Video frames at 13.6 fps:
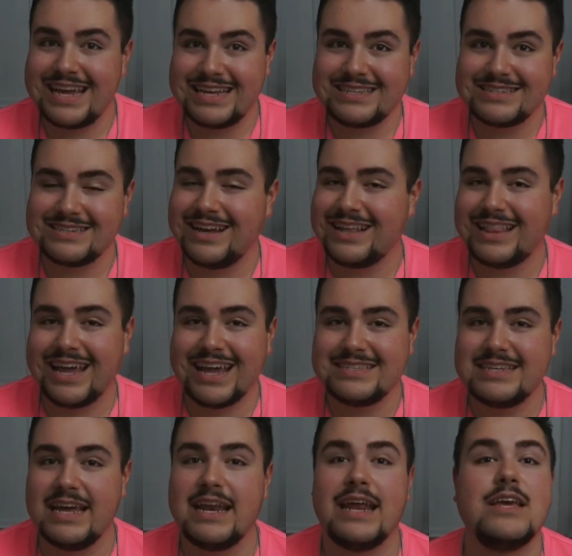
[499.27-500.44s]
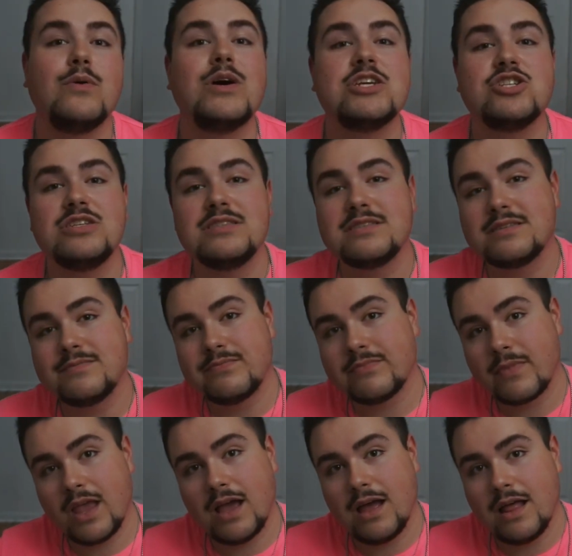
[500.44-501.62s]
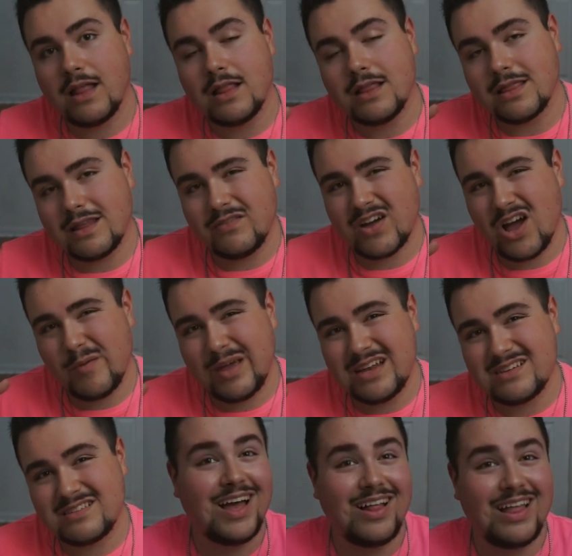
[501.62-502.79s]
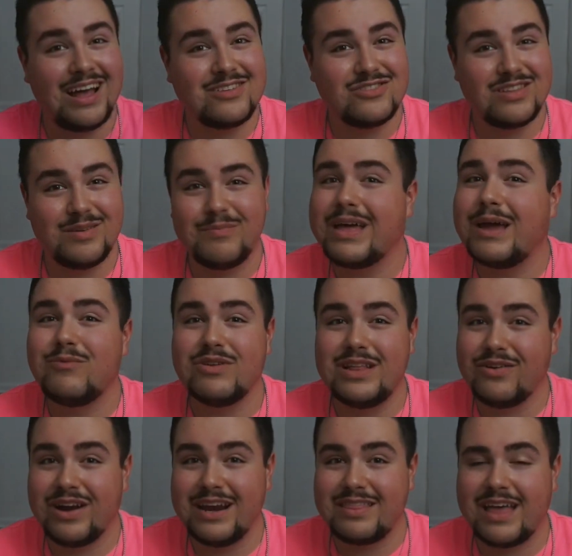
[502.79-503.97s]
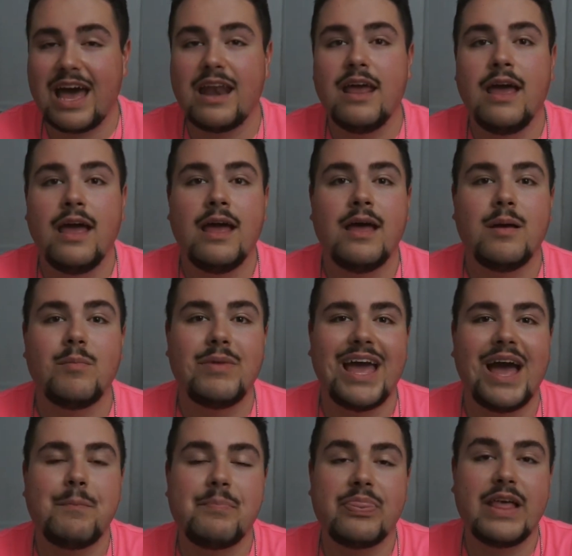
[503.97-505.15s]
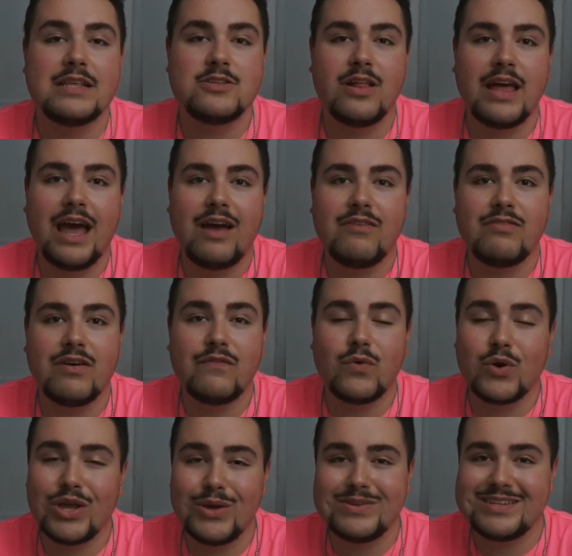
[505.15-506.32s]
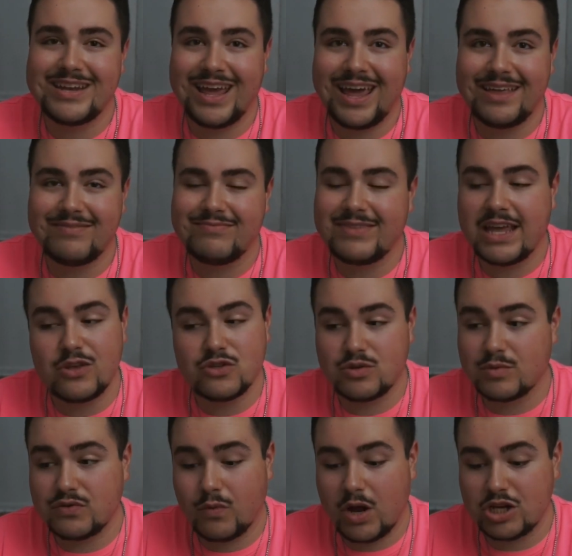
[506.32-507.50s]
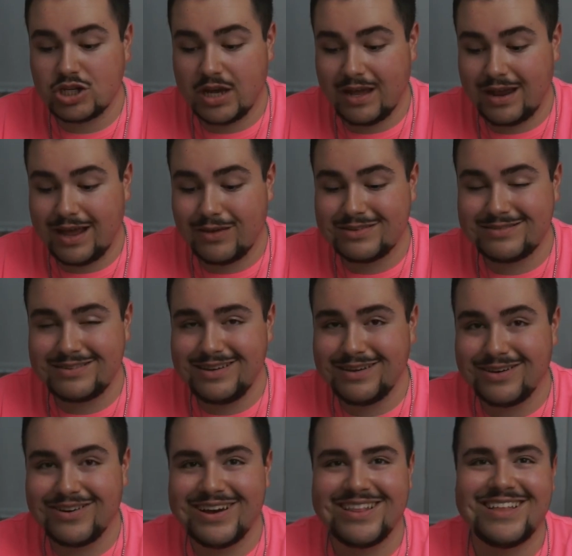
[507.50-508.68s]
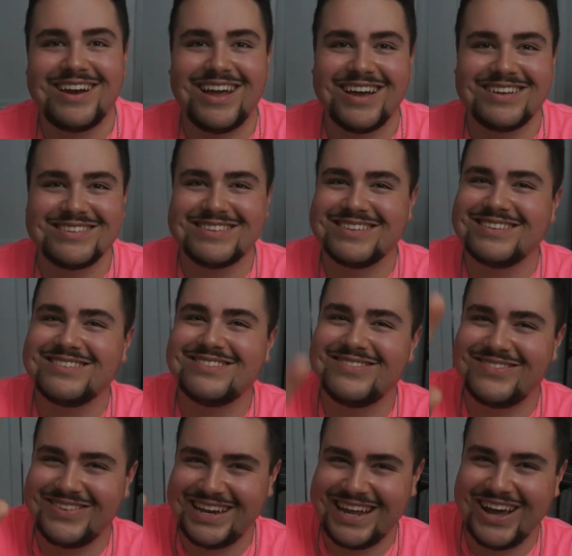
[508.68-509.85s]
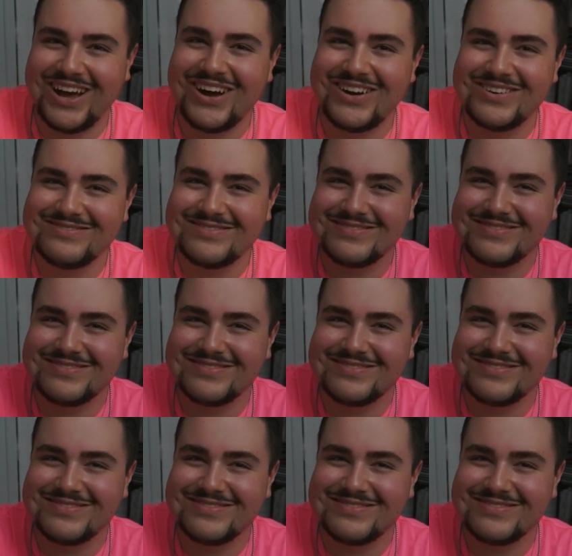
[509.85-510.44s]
it. Like I said, any questions, leave a comment. I'll answer them. I'm really great at that. But yeah, that's all I have for you today. Thank you so much for watching. And I'll see you in the next video.